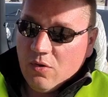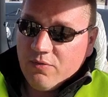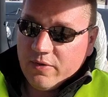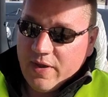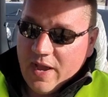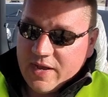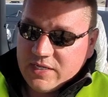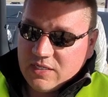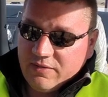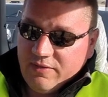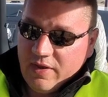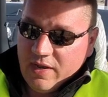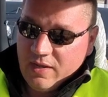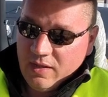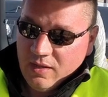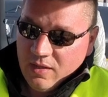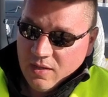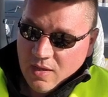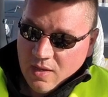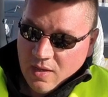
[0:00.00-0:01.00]
to be over
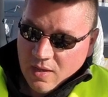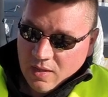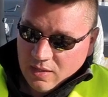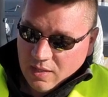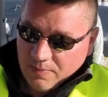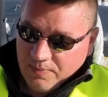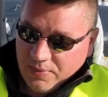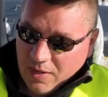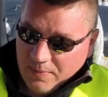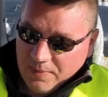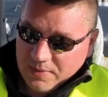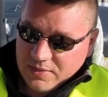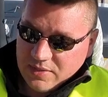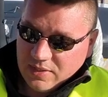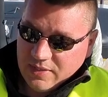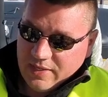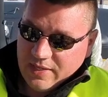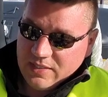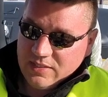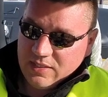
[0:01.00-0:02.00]
excavating. The
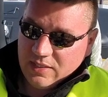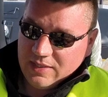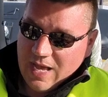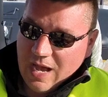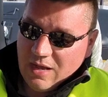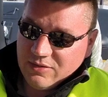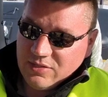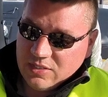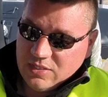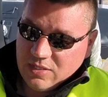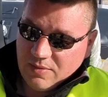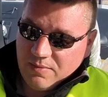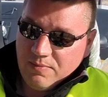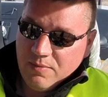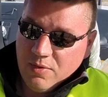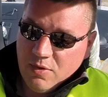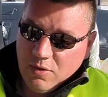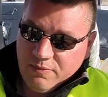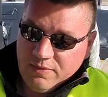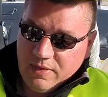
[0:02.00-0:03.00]
purpose of this allows us to
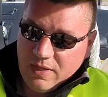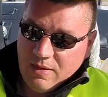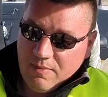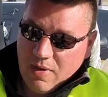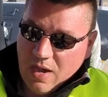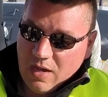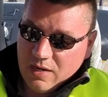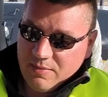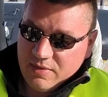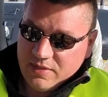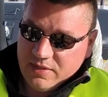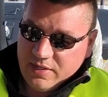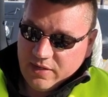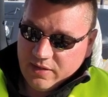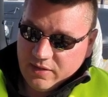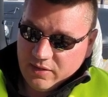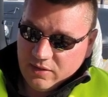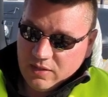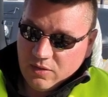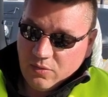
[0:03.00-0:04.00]
move the amount of
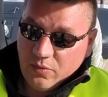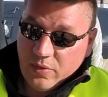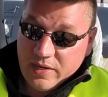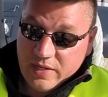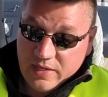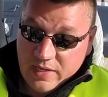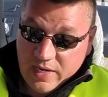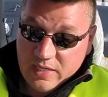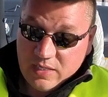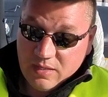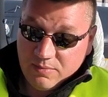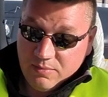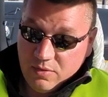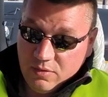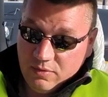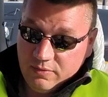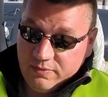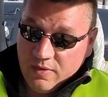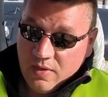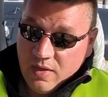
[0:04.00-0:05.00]
material that we need to
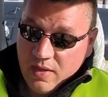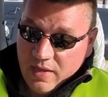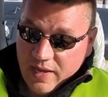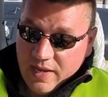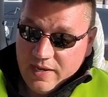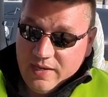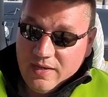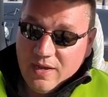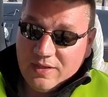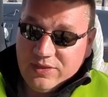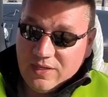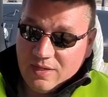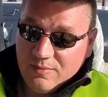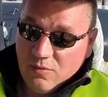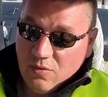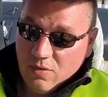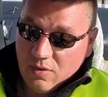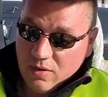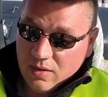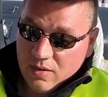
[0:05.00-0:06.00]
move and
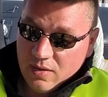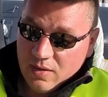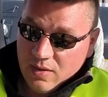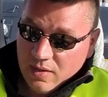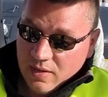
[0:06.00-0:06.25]
nothing more.